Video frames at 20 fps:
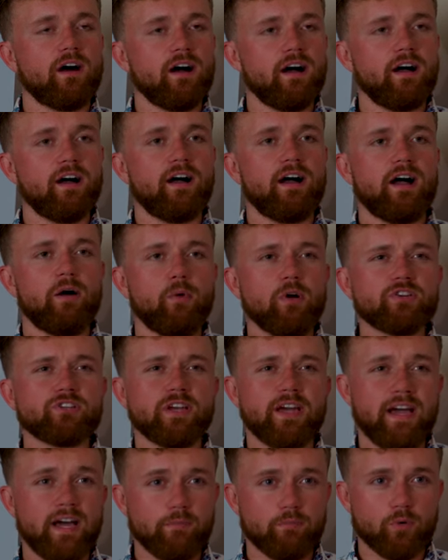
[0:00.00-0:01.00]
I wish
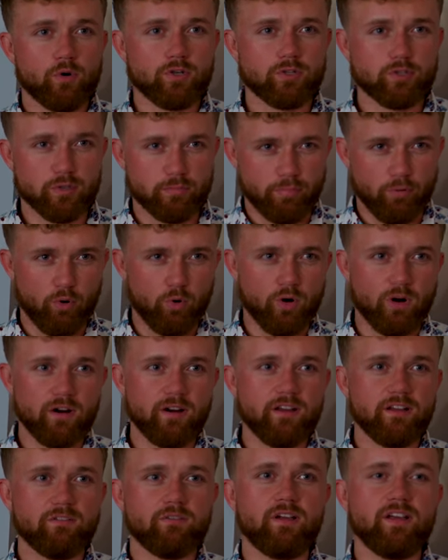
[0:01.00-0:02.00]
I had more support in